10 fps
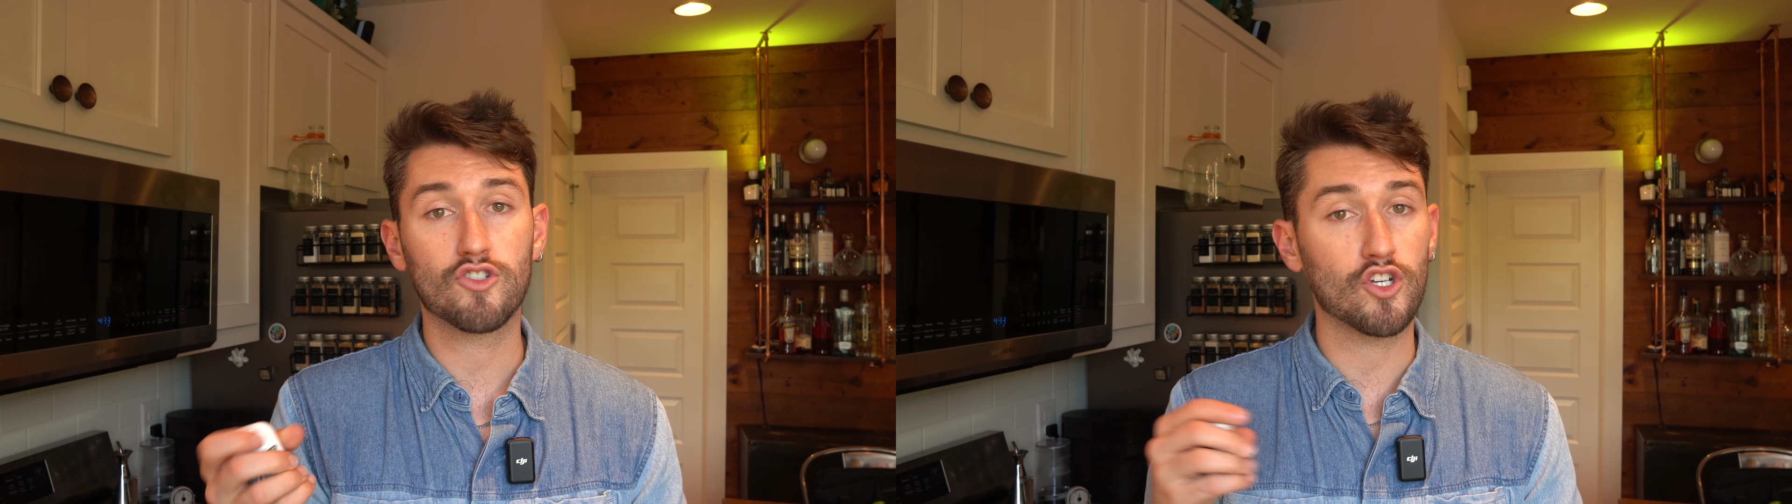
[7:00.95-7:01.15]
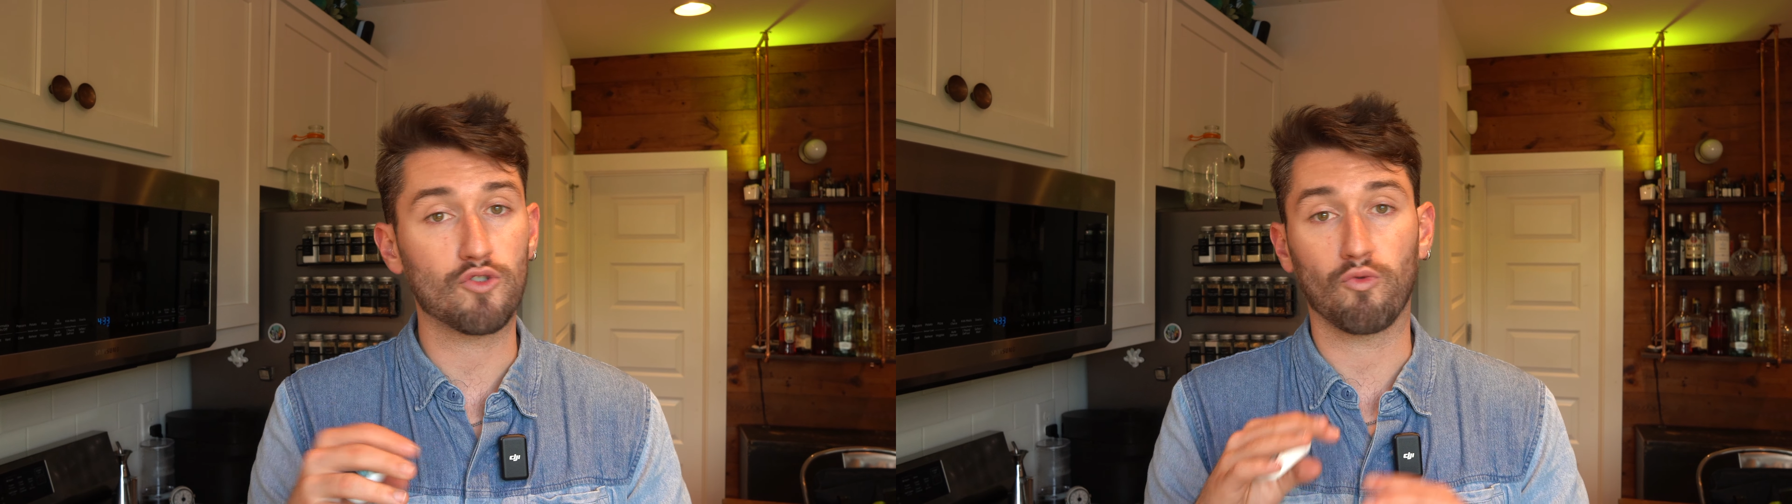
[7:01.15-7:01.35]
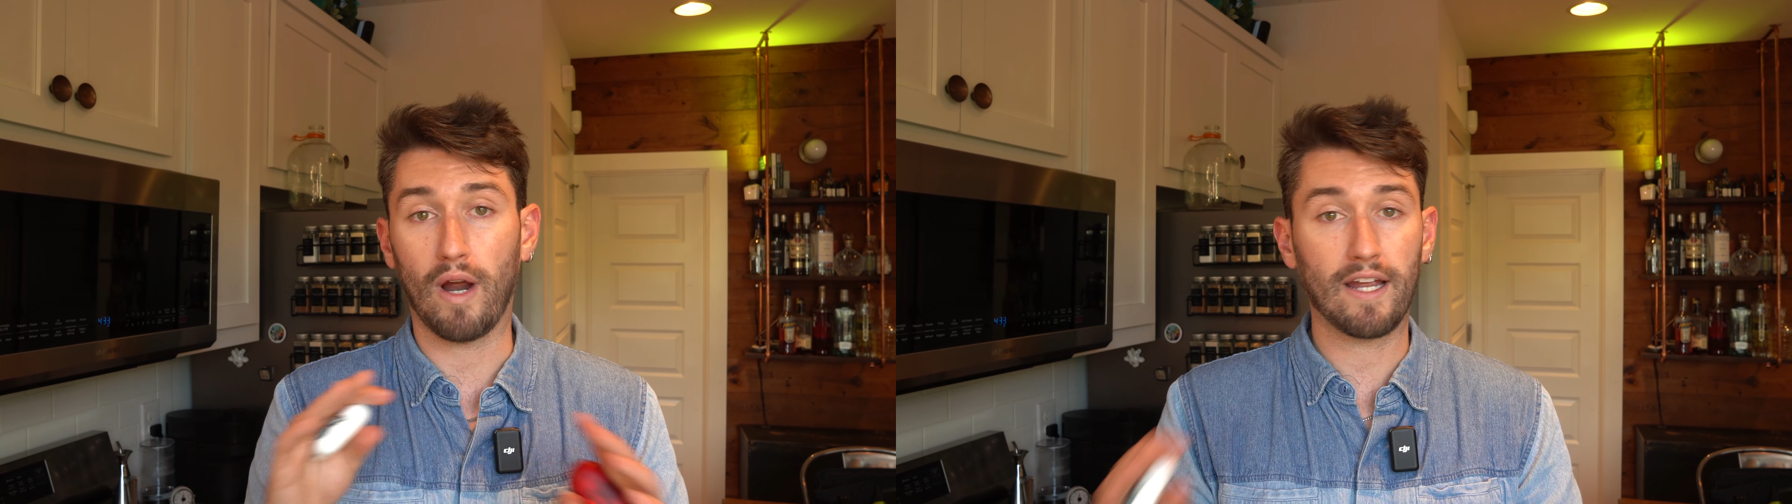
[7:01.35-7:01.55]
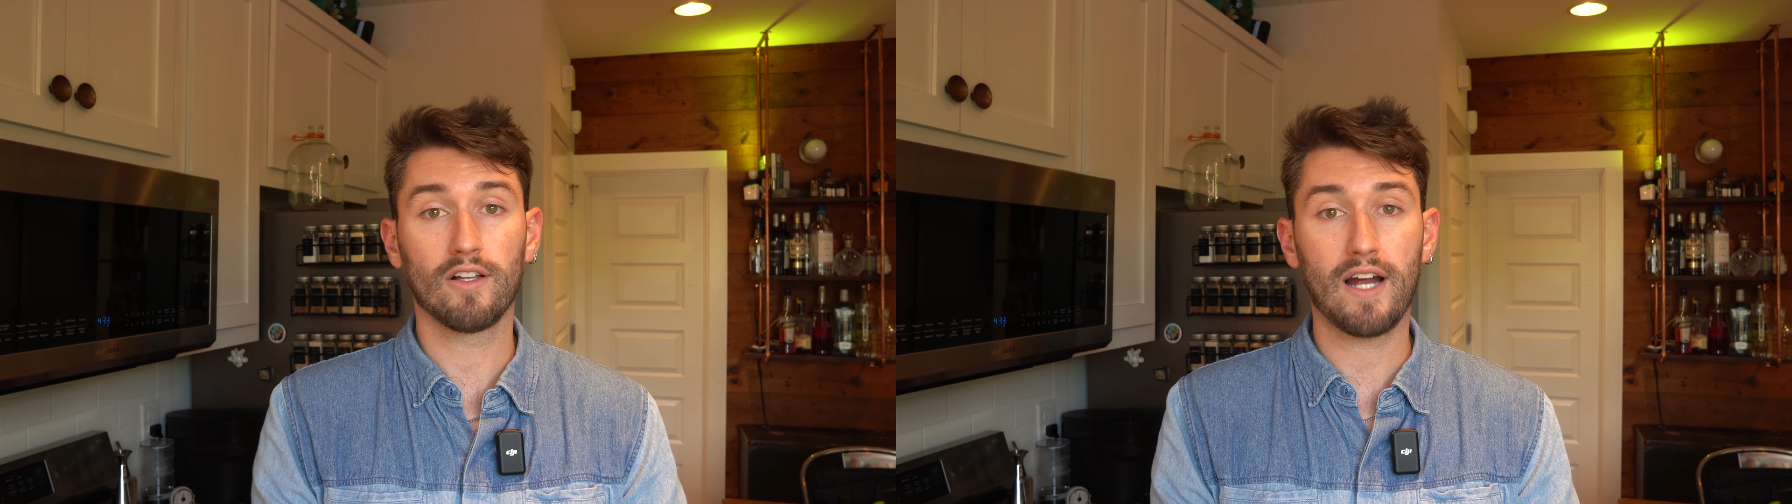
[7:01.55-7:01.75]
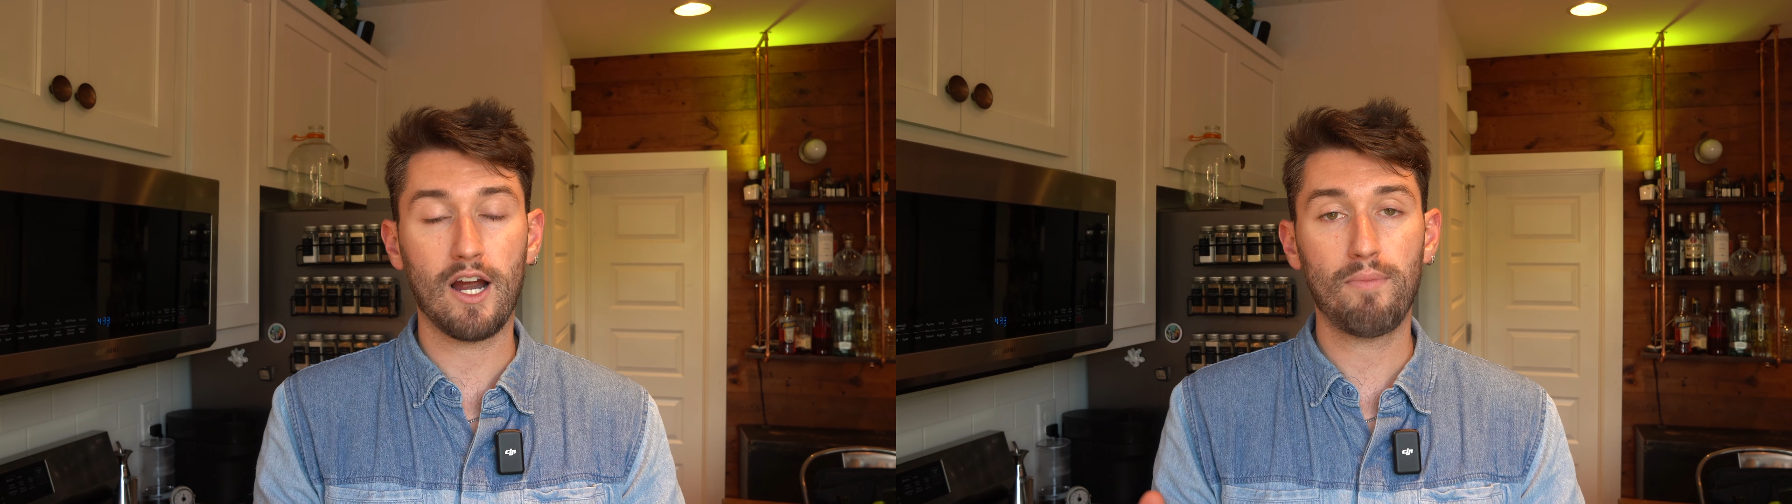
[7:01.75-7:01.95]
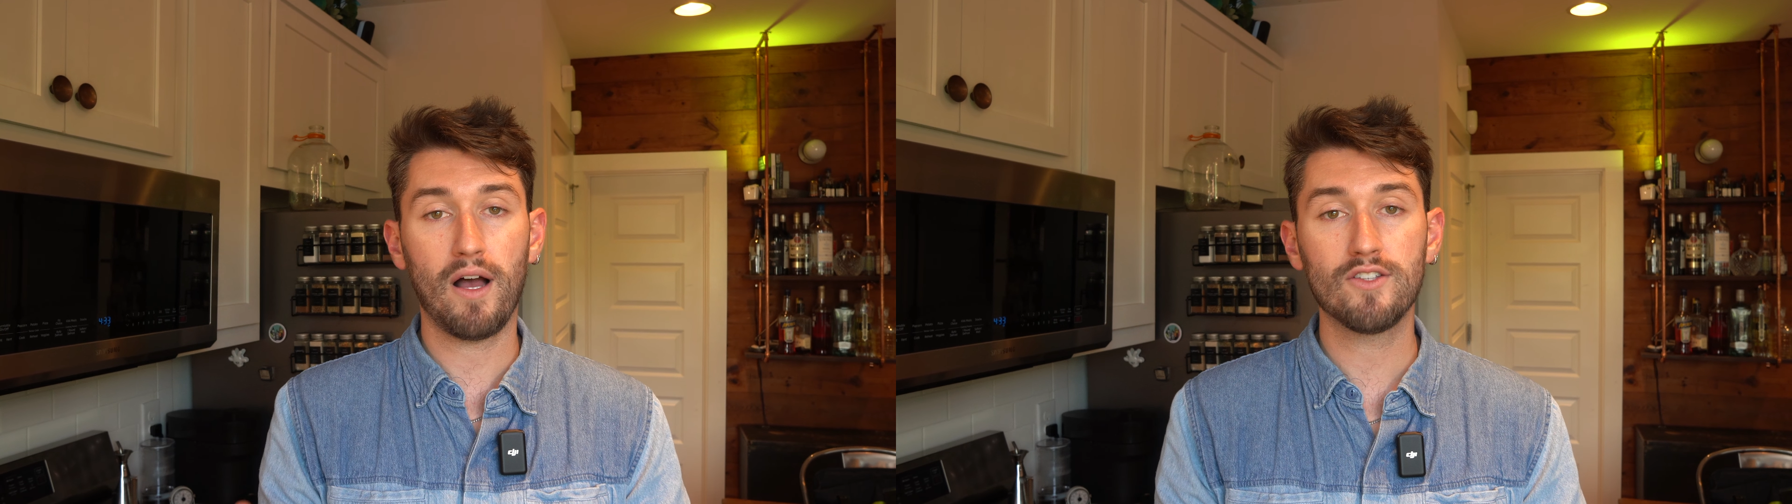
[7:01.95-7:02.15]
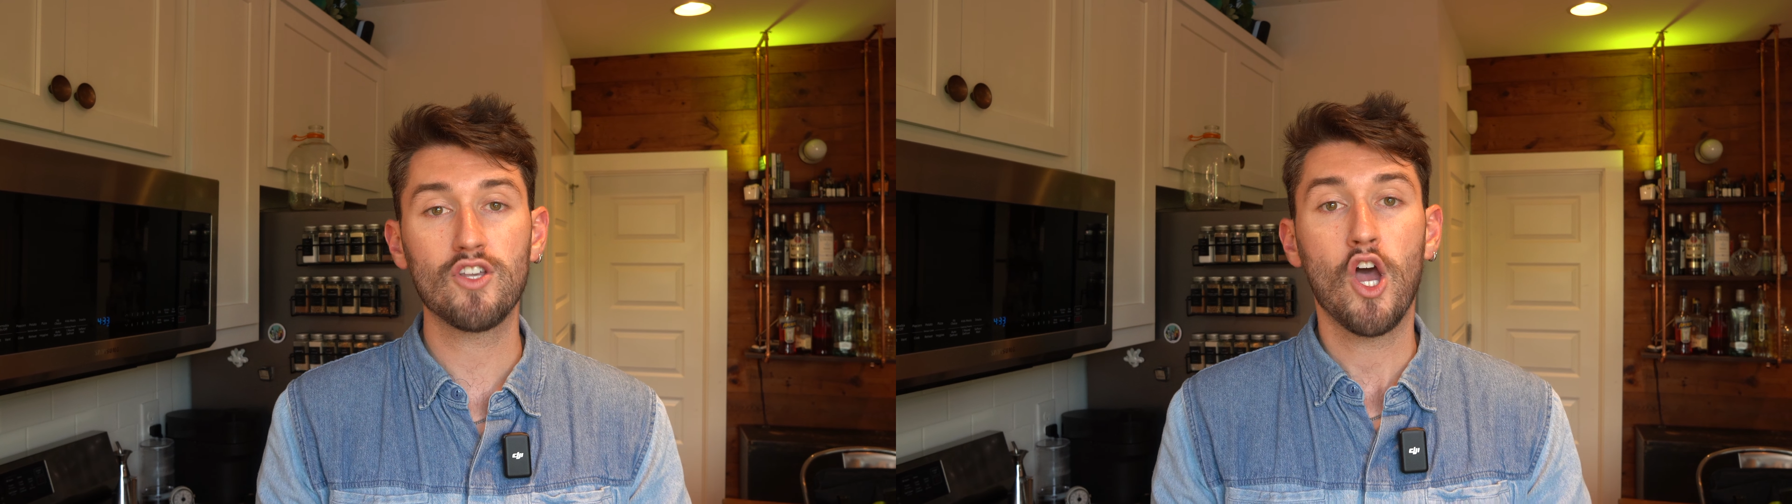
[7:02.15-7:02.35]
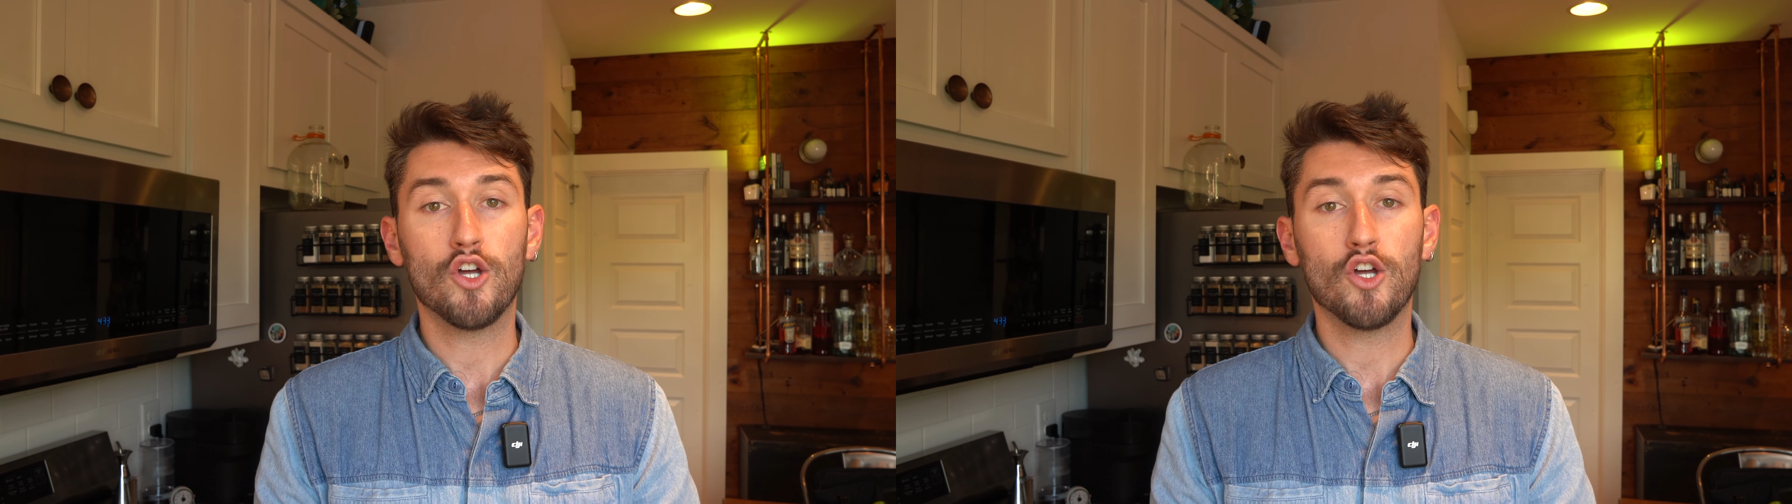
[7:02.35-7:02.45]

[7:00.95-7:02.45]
just regular AirPods,